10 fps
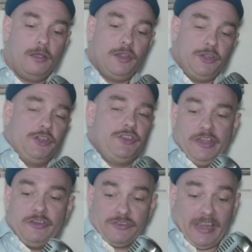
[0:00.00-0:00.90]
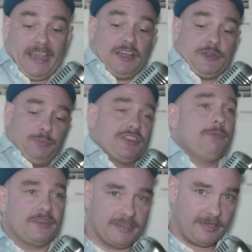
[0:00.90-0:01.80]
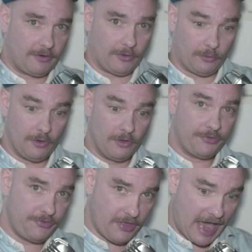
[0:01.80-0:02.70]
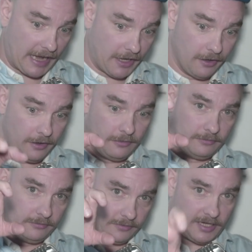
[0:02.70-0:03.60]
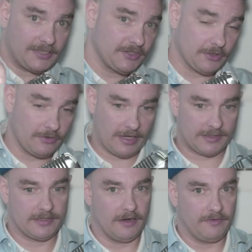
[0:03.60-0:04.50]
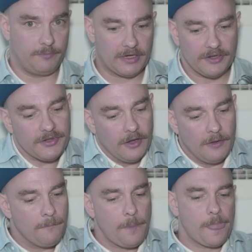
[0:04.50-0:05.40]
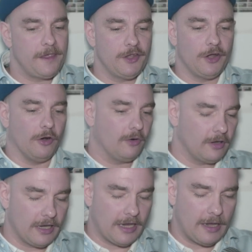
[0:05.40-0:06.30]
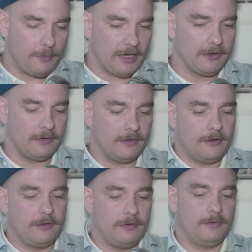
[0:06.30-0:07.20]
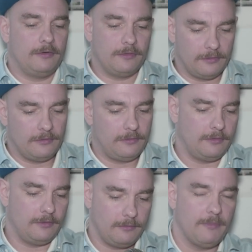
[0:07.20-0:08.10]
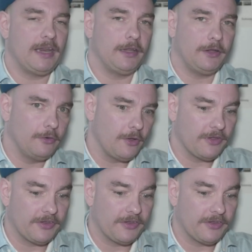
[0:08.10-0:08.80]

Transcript: there's like explicit material that touches on that stuff because you know i mean many of you know this